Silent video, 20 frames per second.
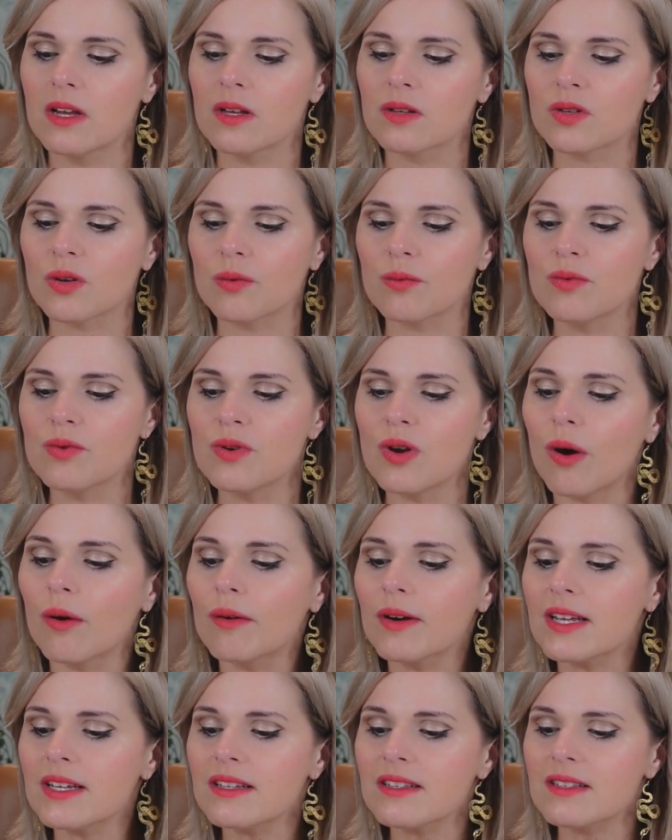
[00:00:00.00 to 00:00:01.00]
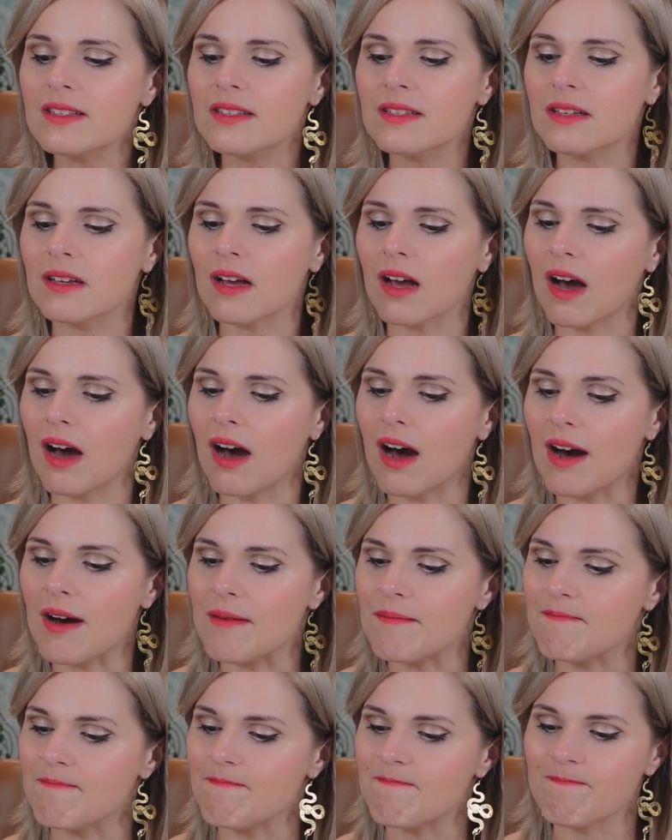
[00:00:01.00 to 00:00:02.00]
So notice
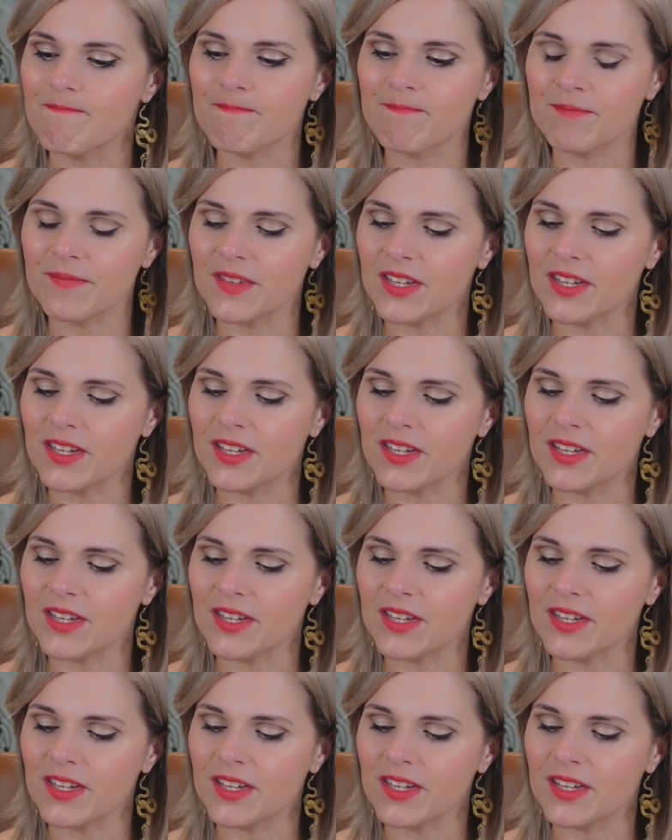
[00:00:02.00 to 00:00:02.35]
um